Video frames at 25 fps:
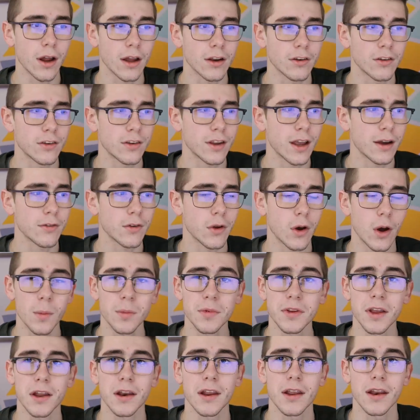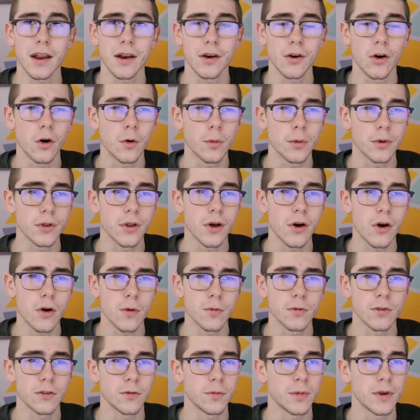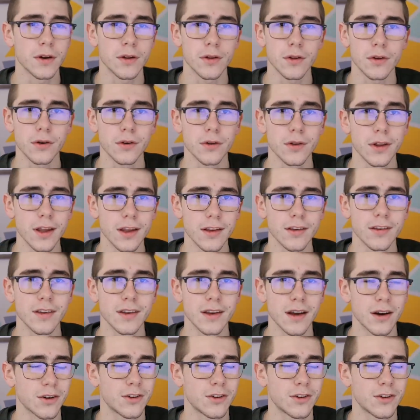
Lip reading: I just have to update it on Oberlo. I'm just being a little lazy.